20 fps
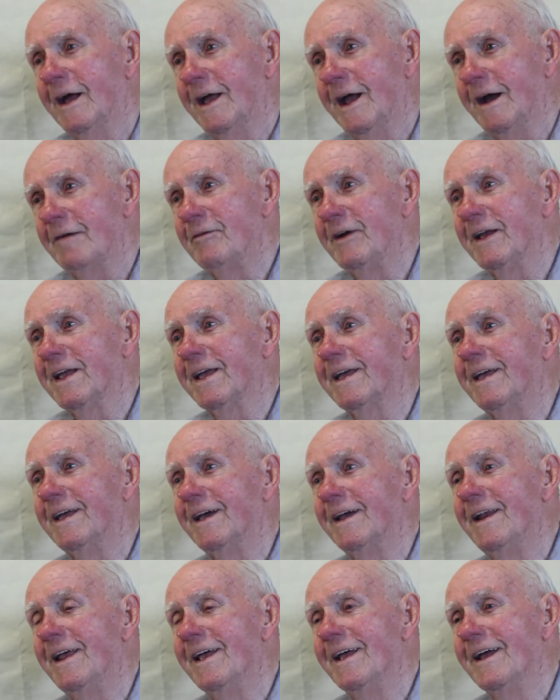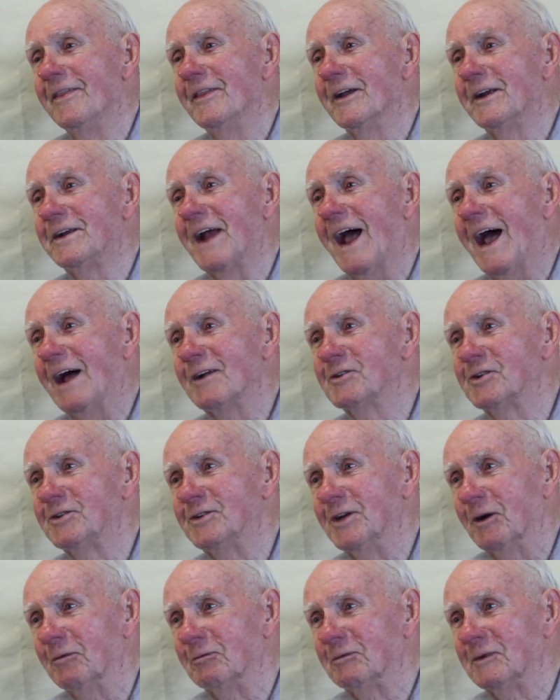every kid in the
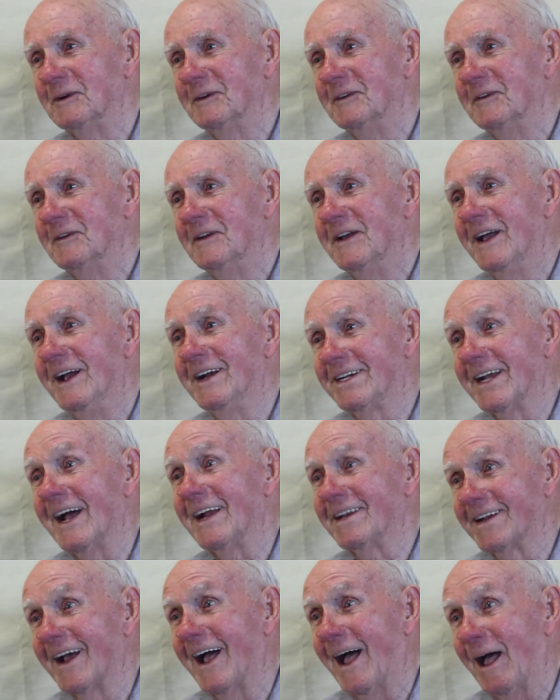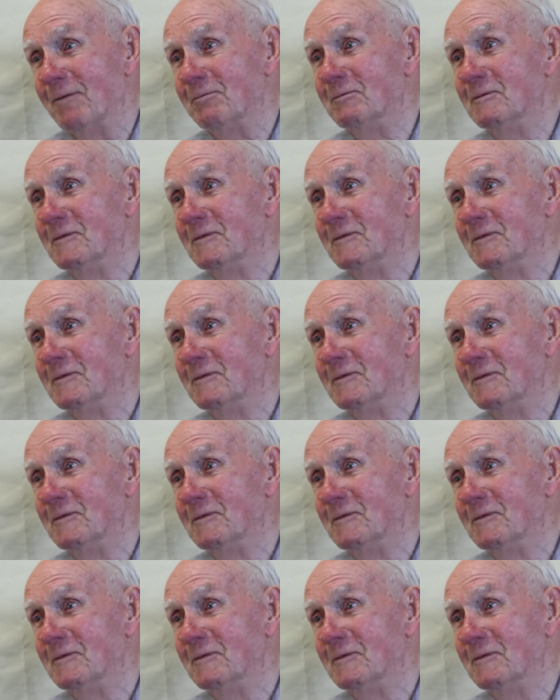township at that time.